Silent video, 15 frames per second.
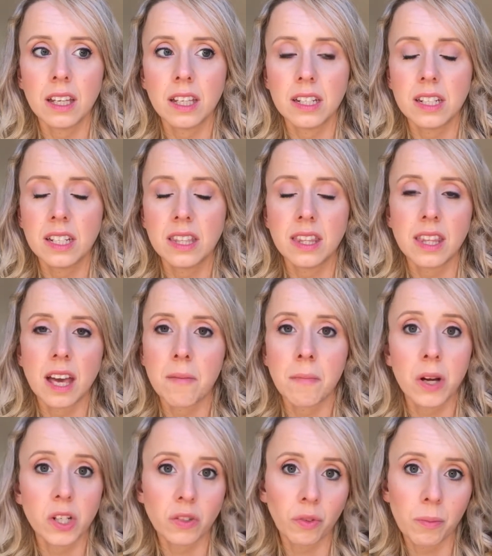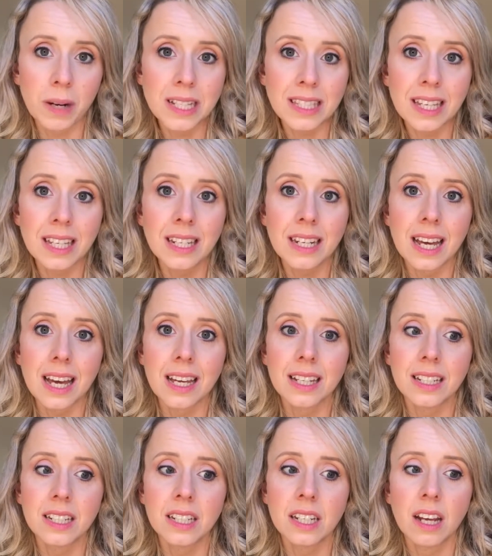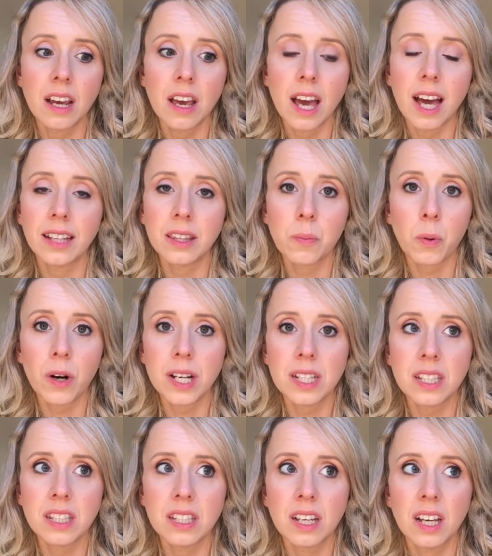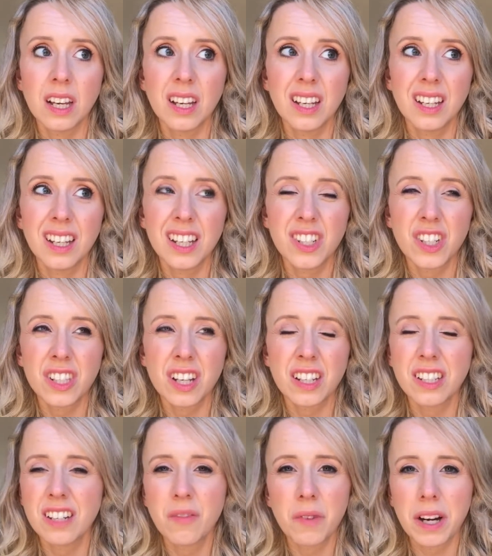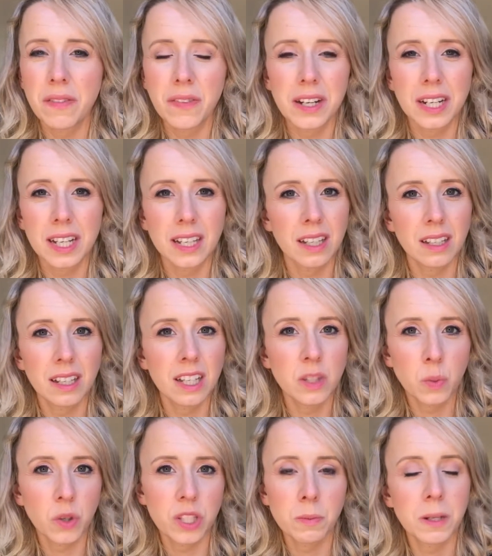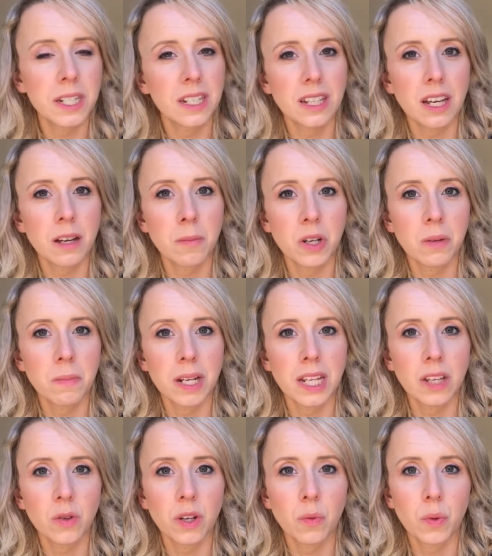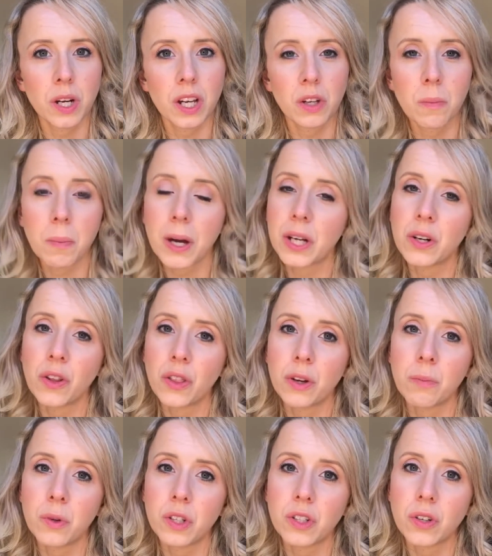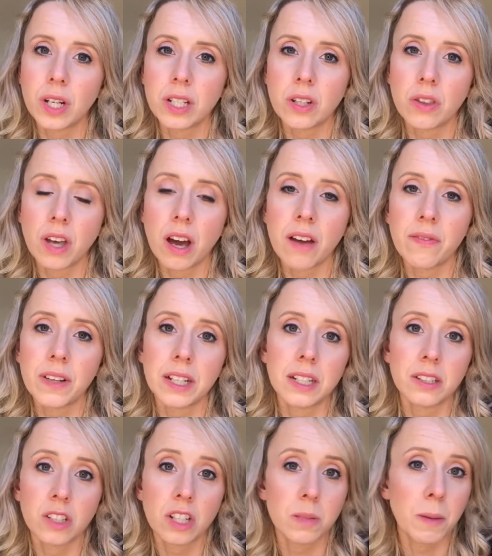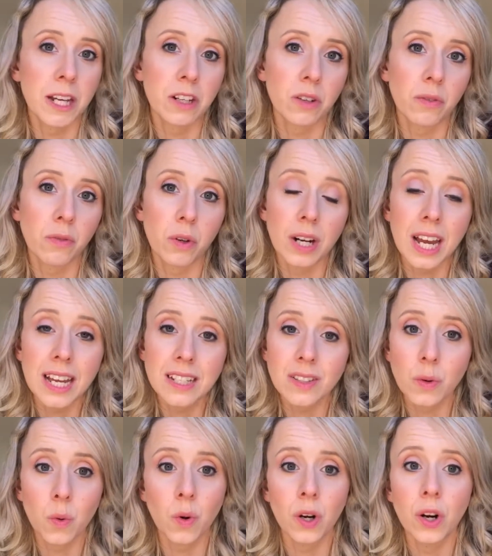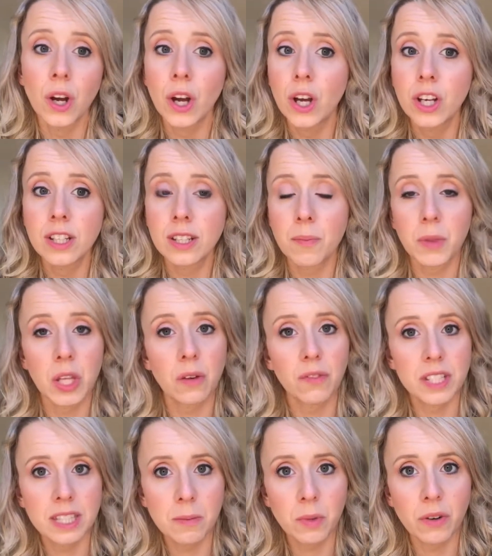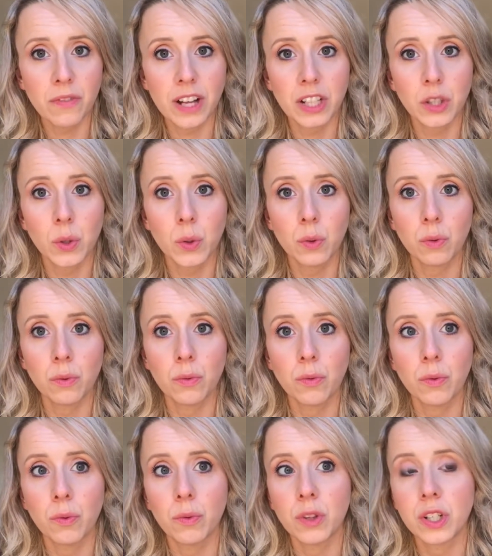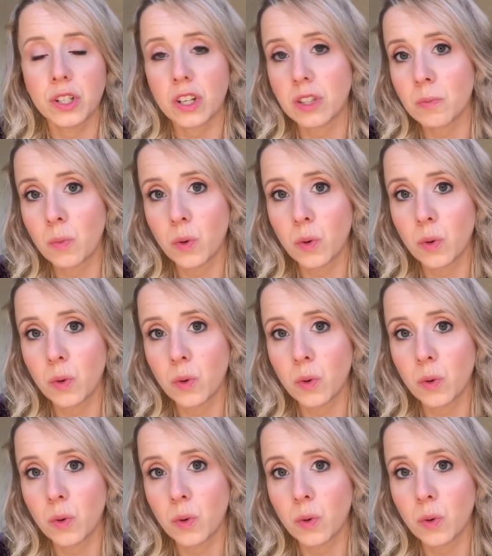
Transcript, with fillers: it did that much for my skin, and at the price, it's just, I didn't really feel like it's worth spending that amount of money on it when I could buy another moisturizer that I feel does better for less, or something of a similar value that does